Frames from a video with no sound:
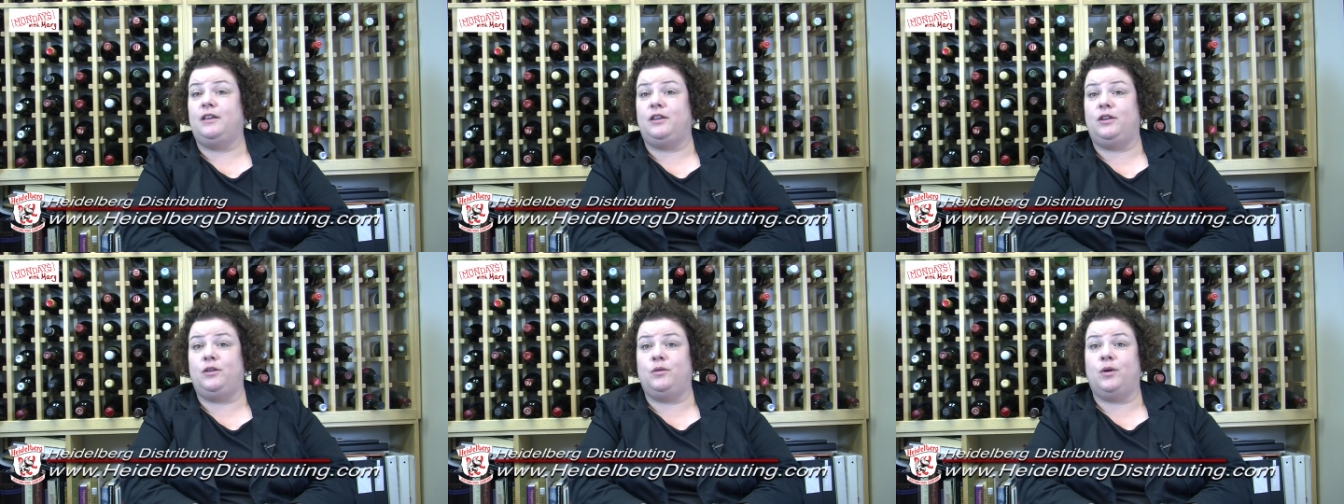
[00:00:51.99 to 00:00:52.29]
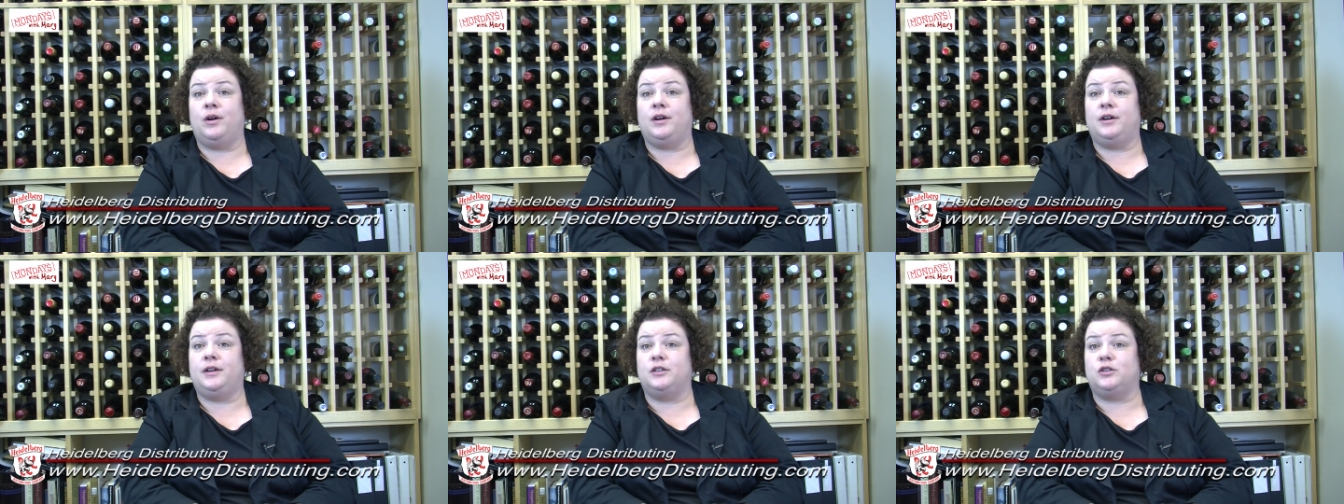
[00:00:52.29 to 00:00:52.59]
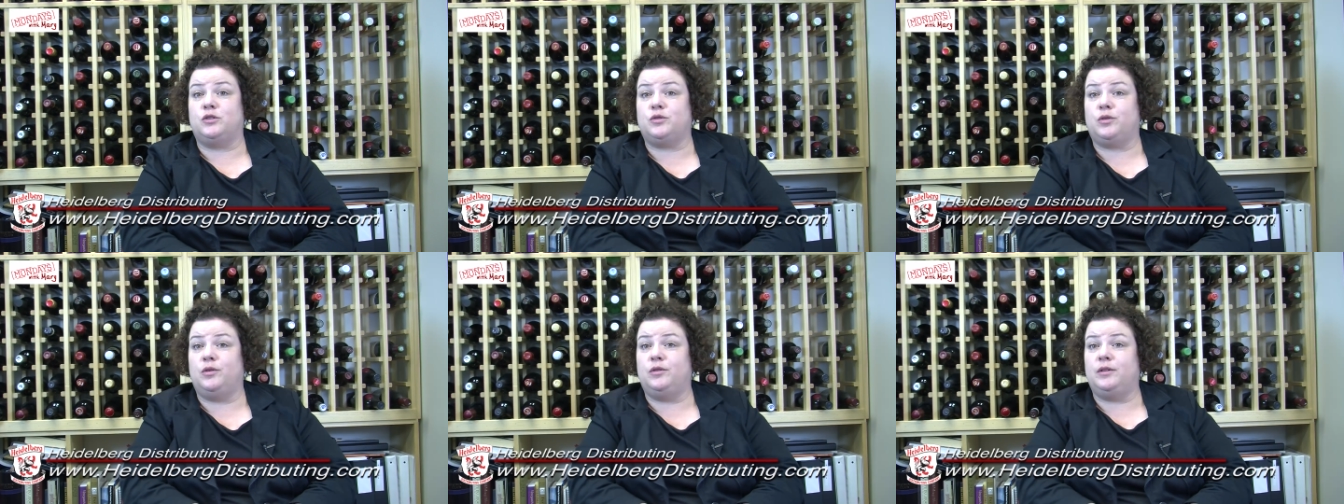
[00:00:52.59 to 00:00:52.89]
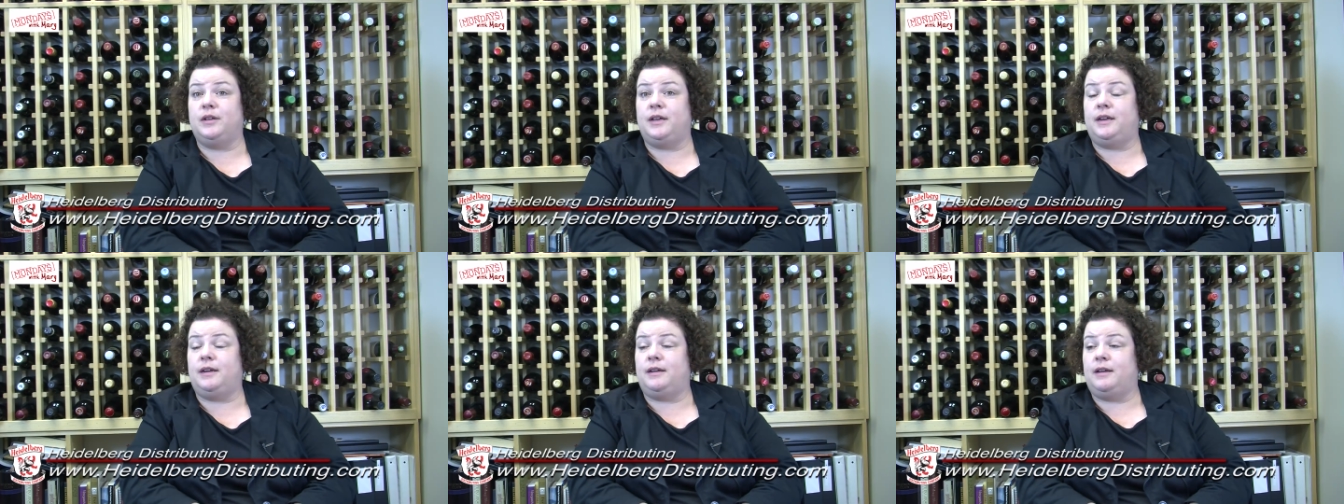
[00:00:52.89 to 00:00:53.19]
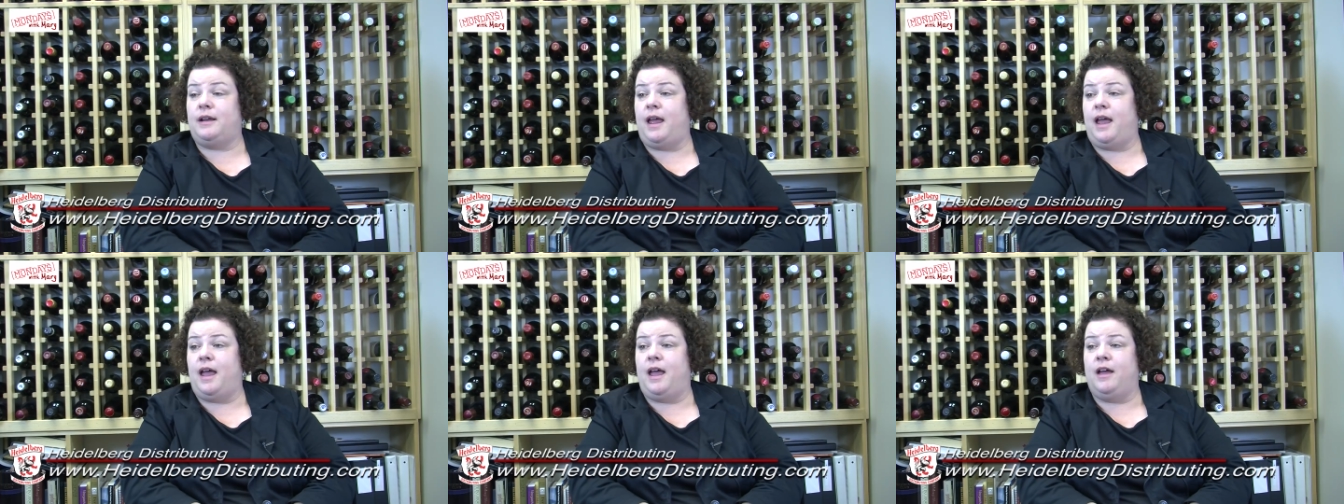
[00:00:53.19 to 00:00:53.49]
you are
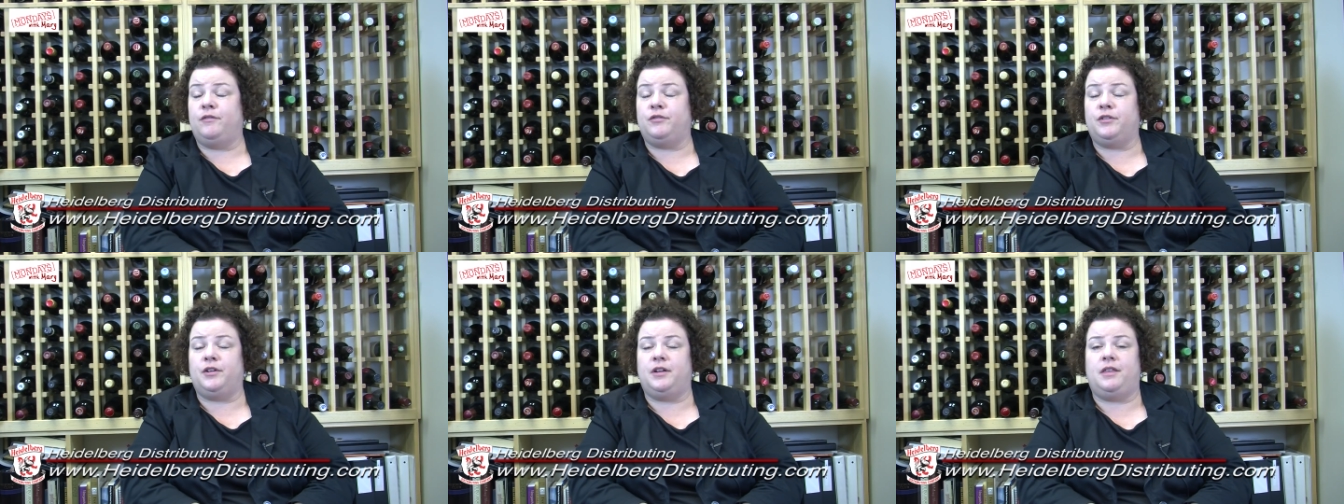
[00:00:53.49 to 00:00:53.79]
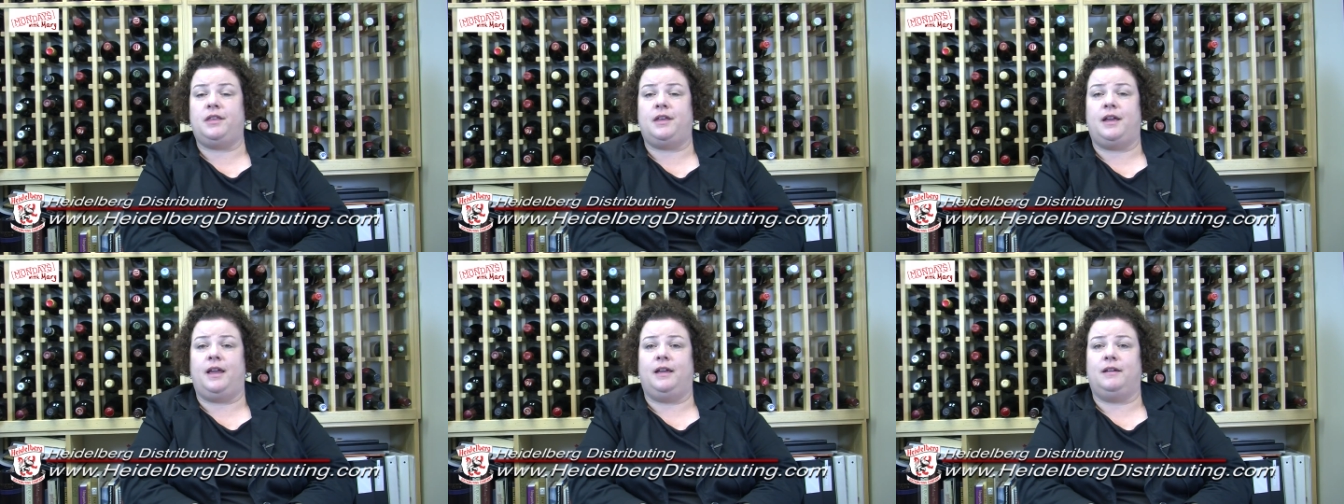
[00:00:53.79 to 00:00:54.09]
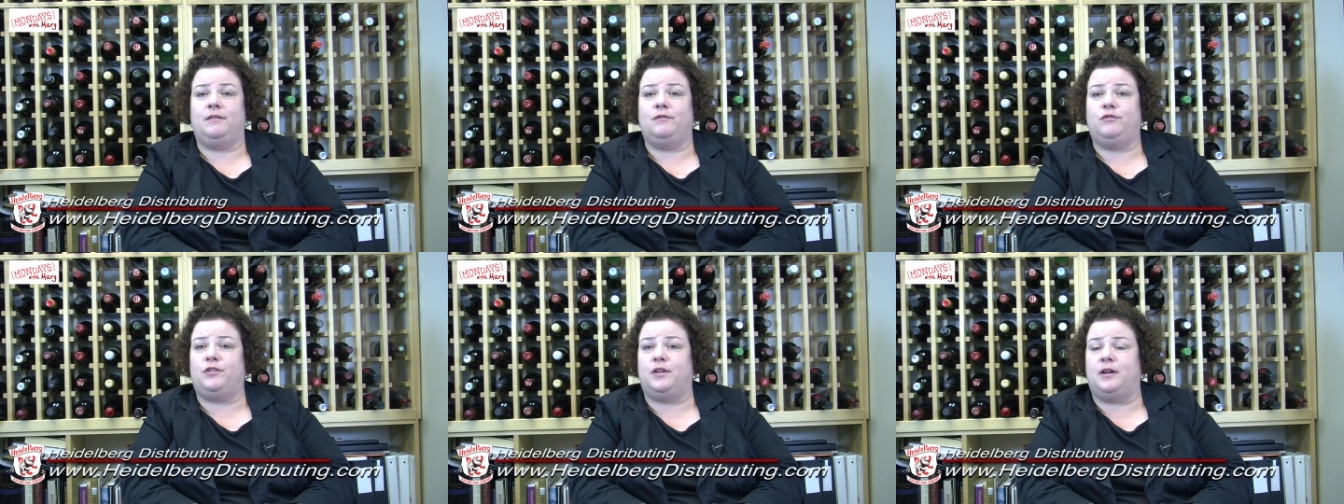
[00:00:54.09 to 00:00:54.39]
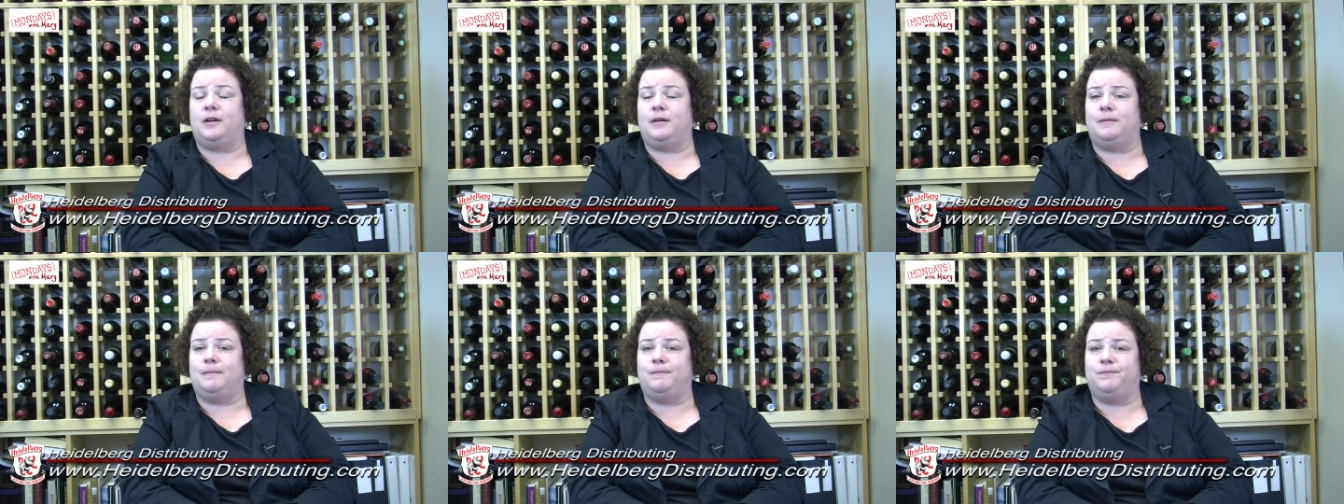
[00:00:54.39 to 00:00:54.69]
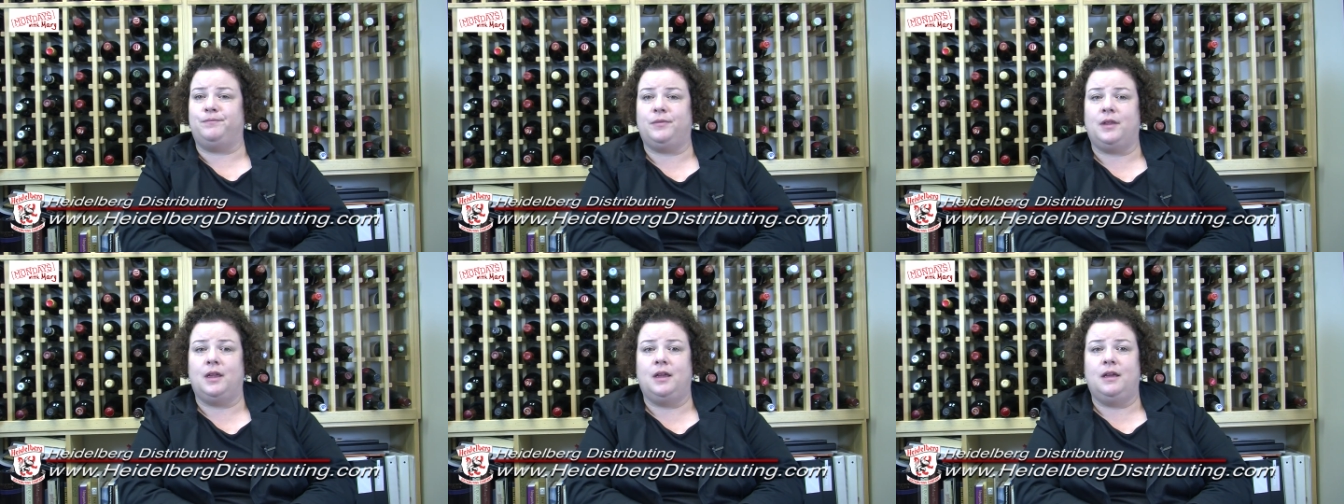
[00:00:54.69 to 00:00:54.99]
controlling everything
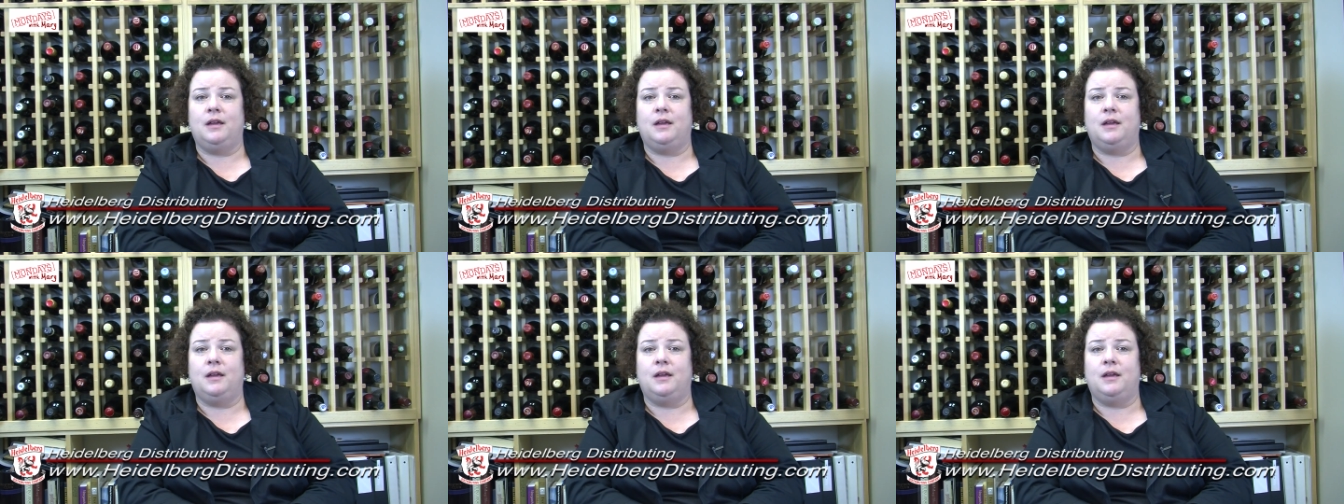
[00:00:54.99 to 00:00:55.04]
from